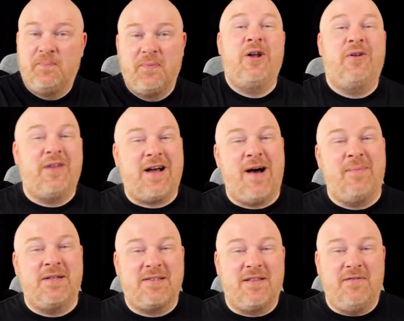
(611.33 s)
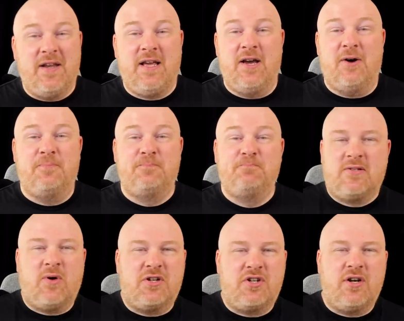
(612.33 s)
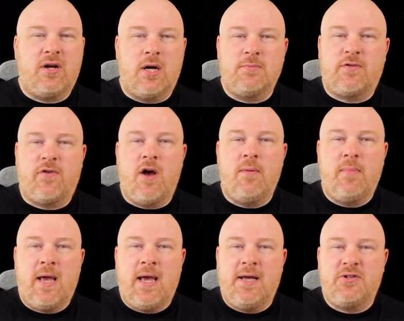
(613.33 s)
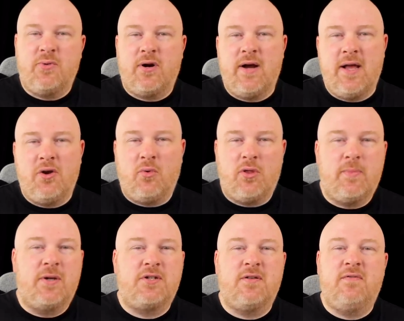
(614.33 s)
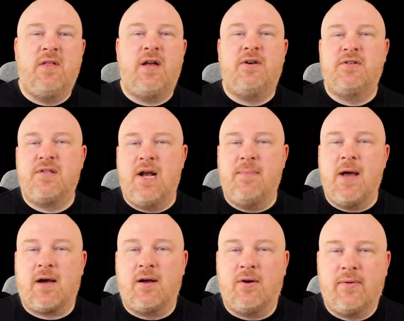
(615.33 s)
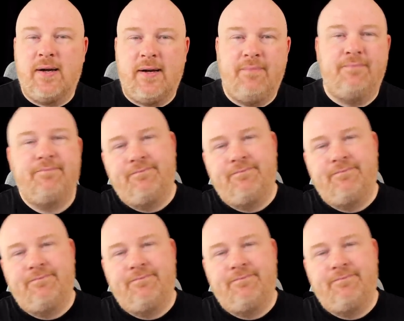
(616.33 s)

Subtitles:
Let me know in the comments of the video. The next question comes from a Twitter handle with a bunch of letters that I'm not going to read.